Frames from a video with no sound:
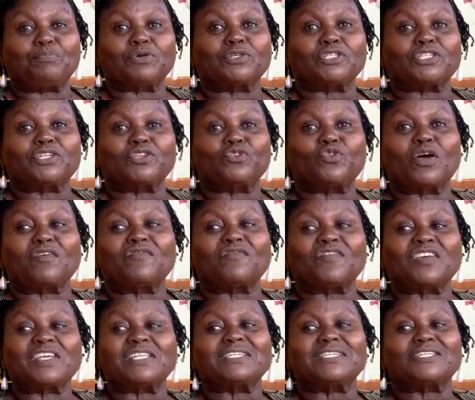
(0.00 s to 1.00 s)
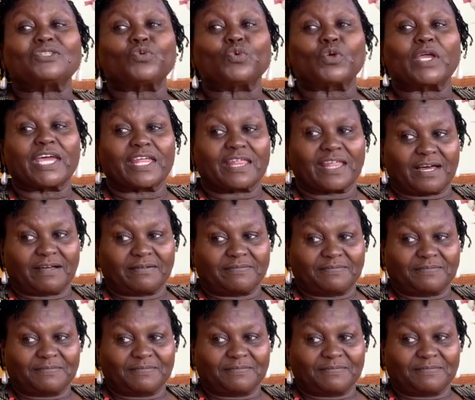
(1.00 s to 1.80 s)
putting your feet together.